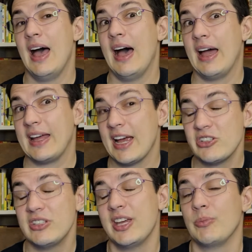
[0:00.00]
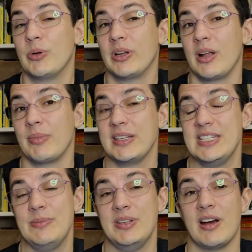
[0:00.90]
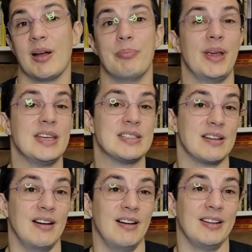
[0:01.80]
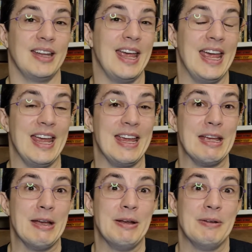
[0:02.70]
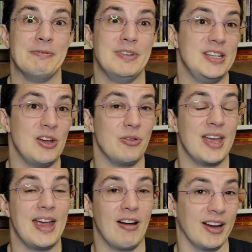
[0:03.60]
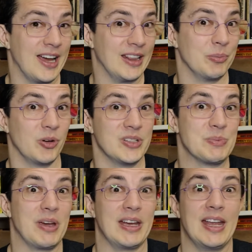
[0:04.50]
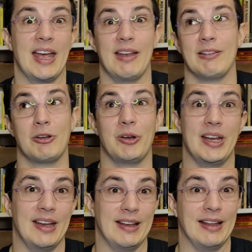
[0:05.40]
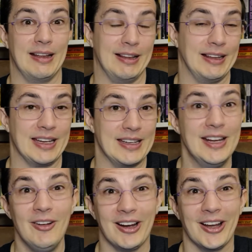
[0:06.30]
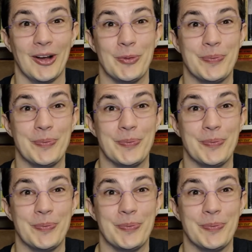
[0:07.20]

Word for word: I actually had put on my TBR based on on a video that Erica at the Broken Spine had created uh, like a year ago.